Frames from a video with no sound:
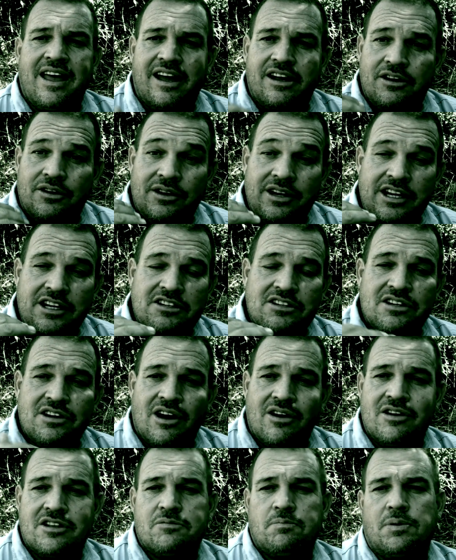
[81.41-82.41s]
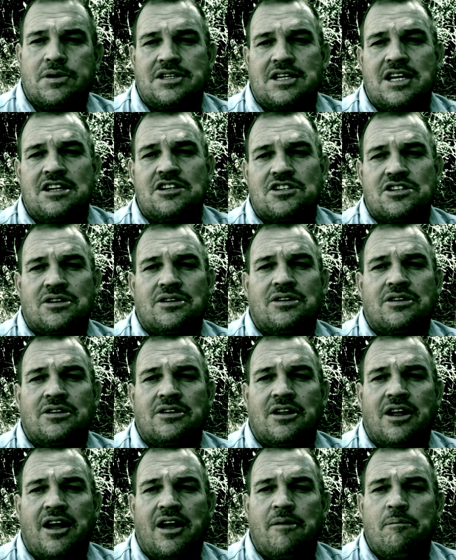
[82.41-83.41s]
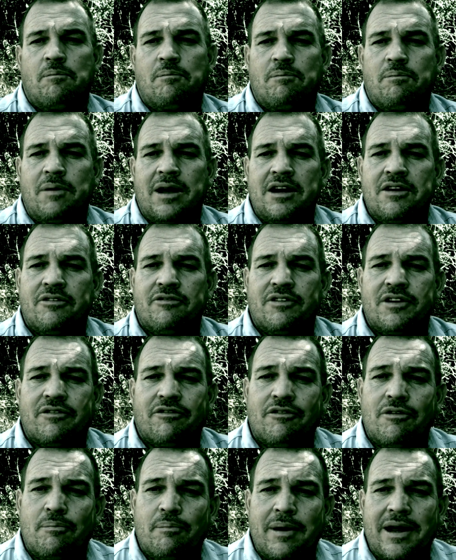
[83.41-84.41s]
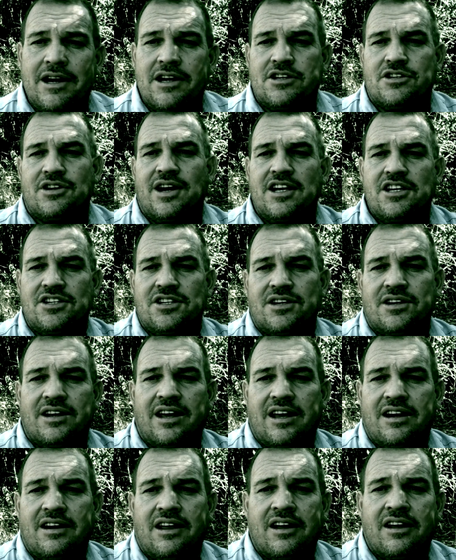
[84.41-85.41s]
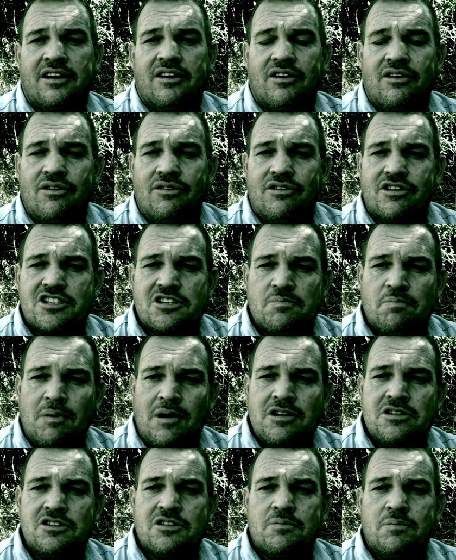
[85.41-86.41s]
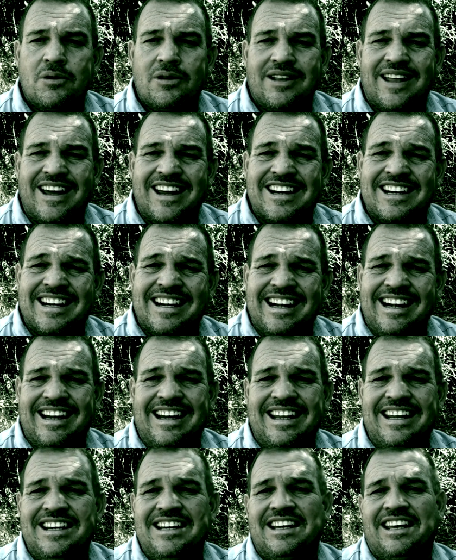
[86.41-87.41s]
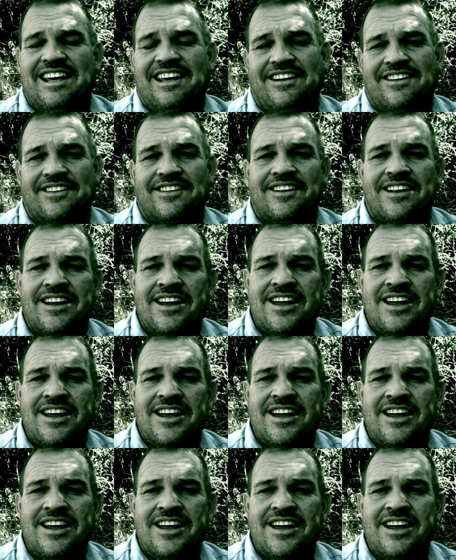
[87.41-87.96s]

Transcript: You need to know its potential benefit for penetration and a responsible and clean kill.